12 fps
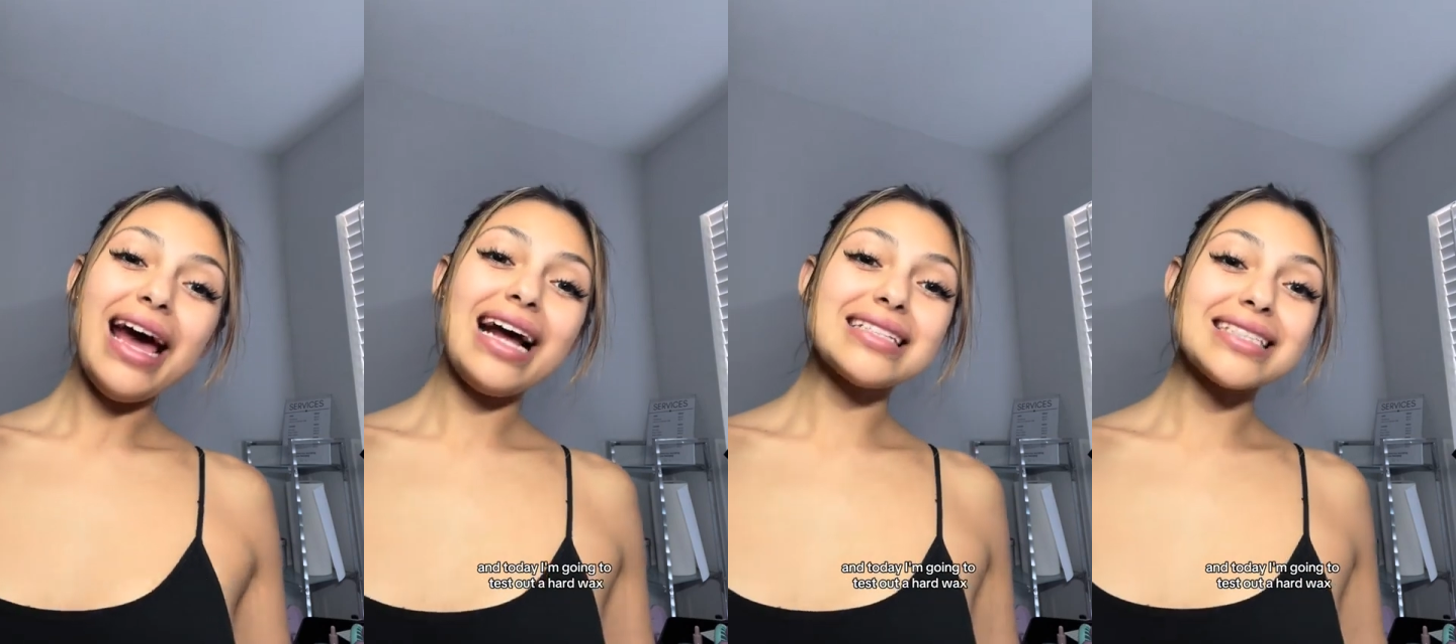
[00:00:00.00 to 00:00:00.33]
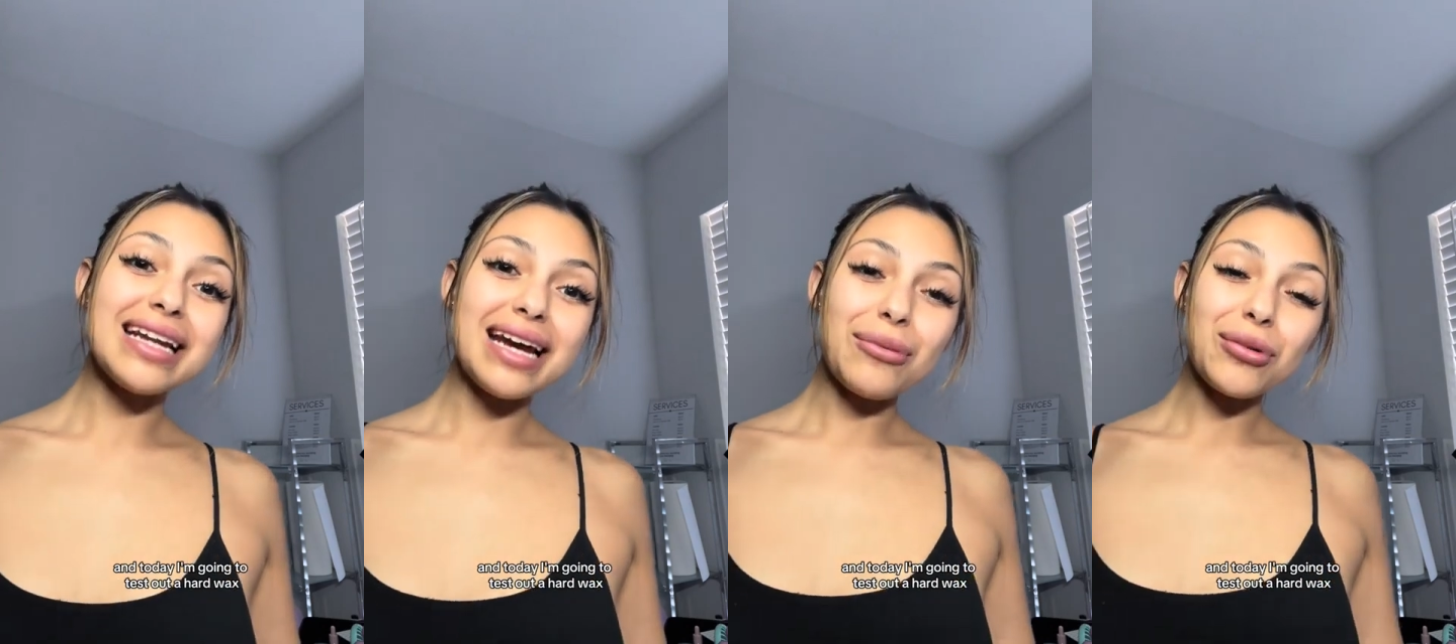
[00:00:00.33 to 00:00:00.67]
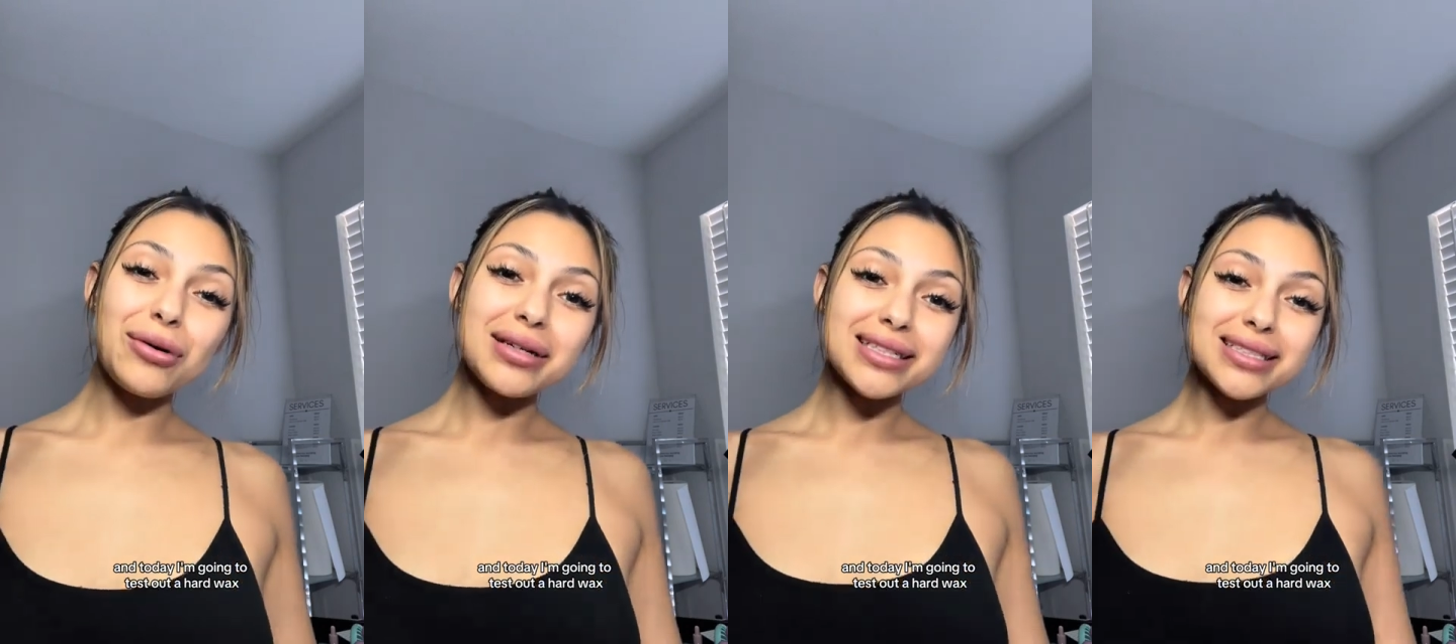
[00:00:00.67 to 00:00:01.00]
and today I'm
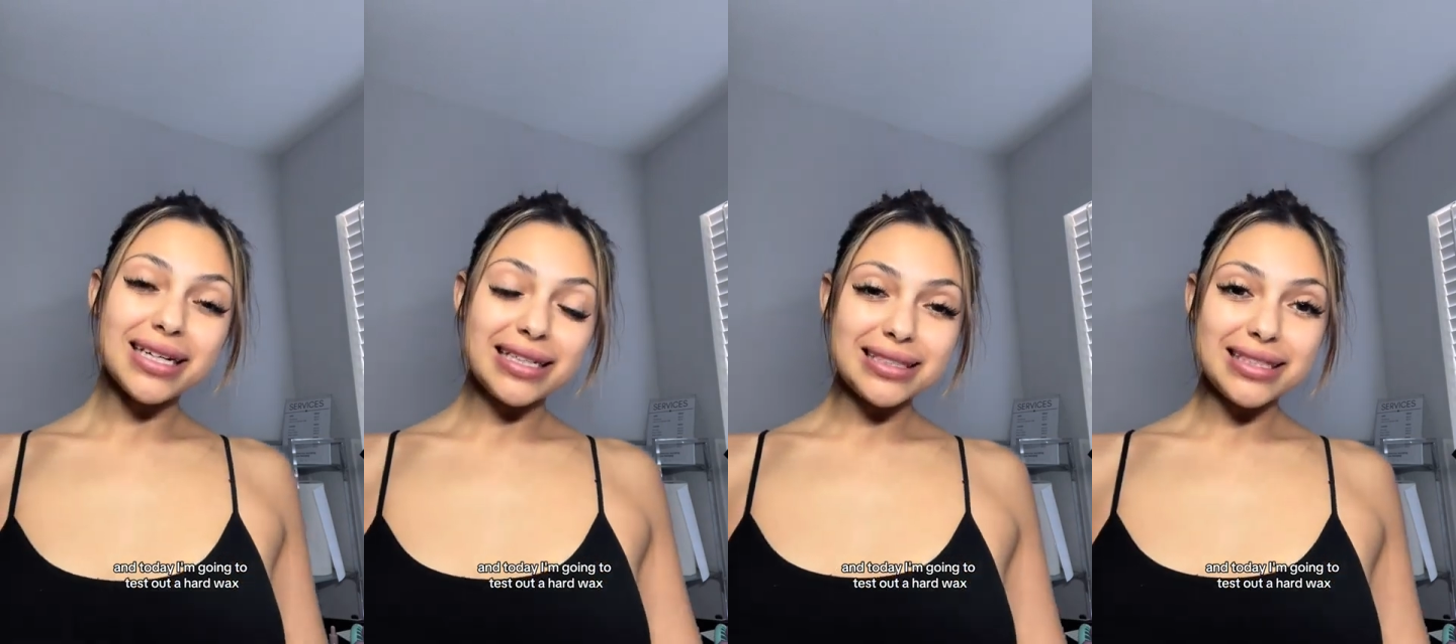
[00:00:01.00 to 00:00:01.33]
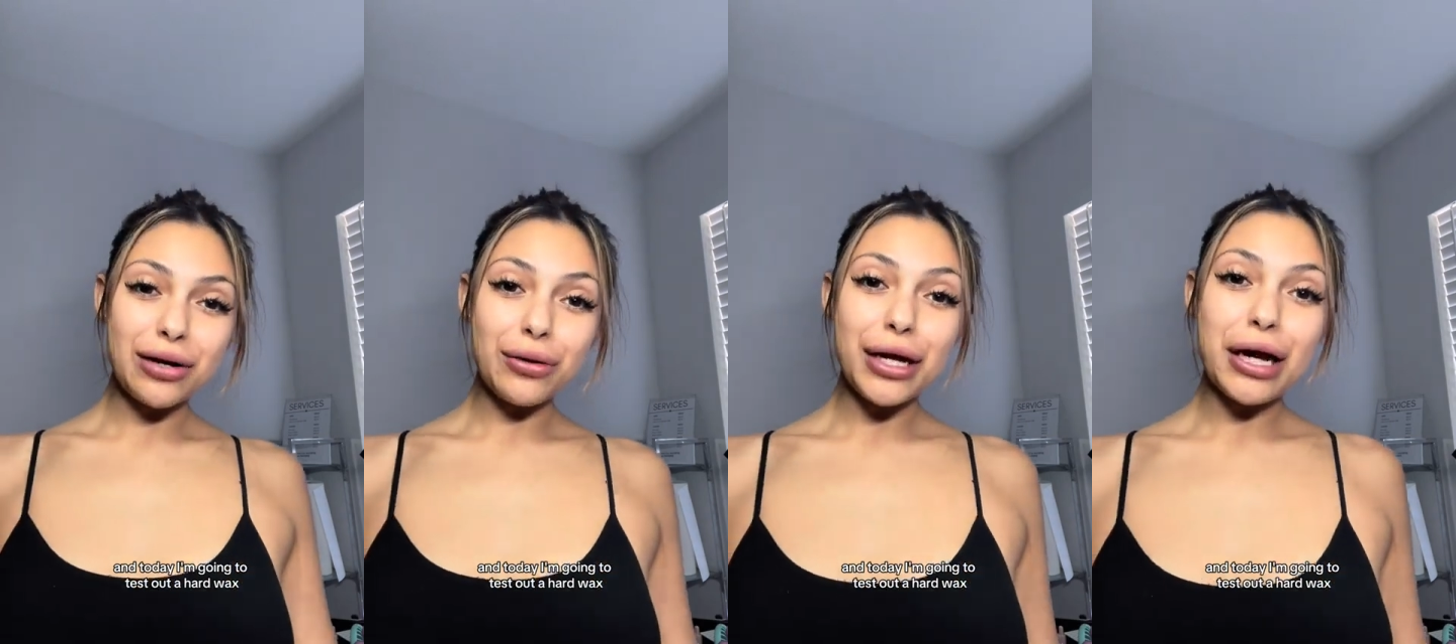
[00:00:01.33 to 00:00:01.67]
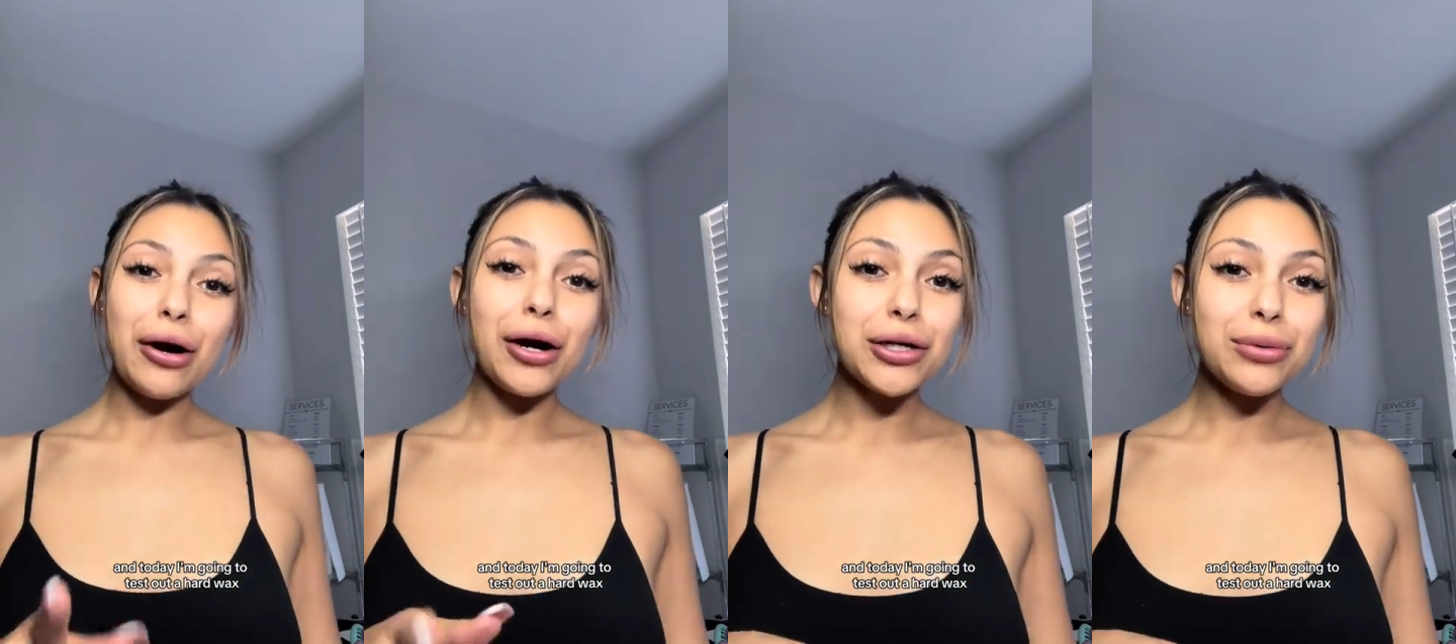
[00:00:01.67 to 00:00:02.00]
going to test out a
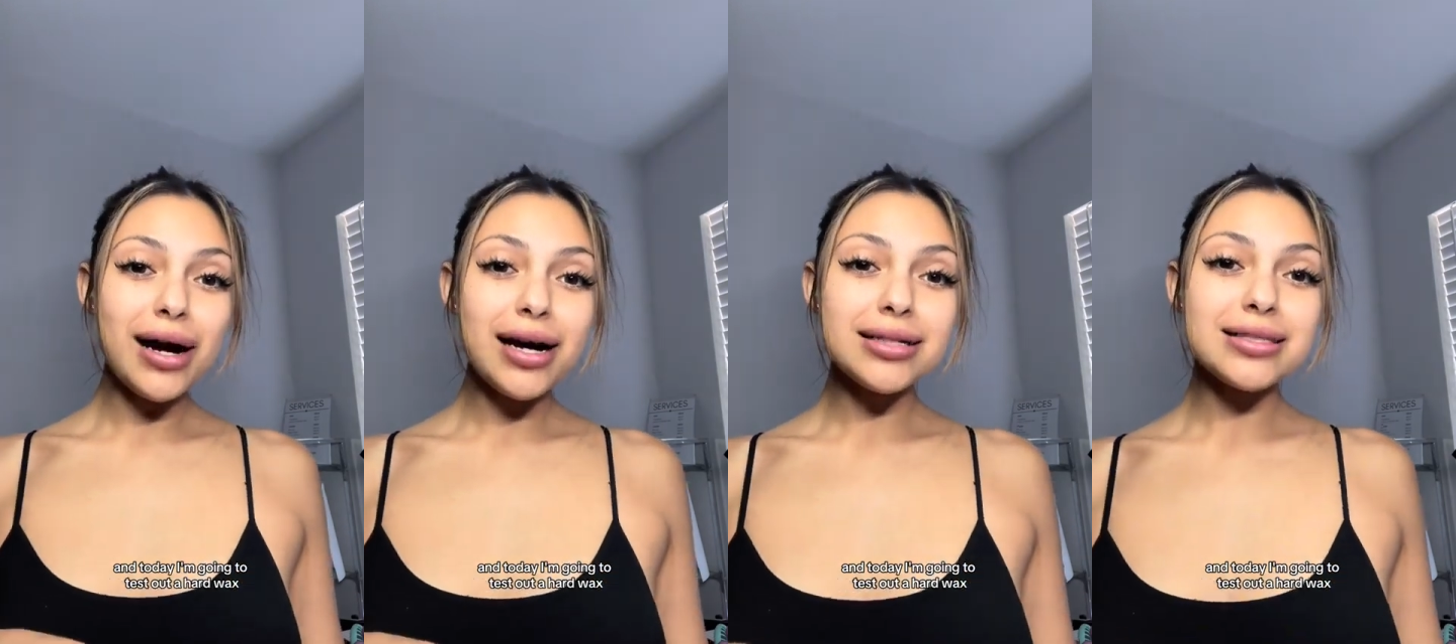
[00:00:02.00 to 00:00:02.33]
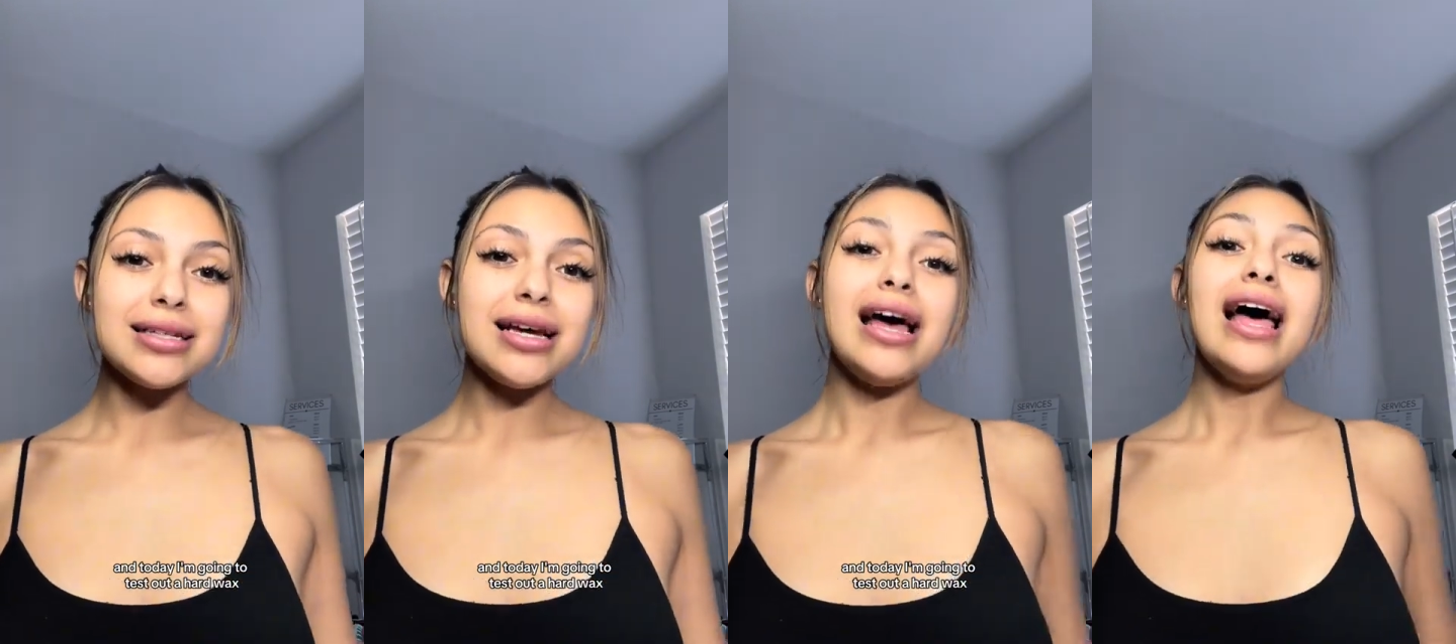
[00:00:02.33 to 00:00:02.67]
hard wax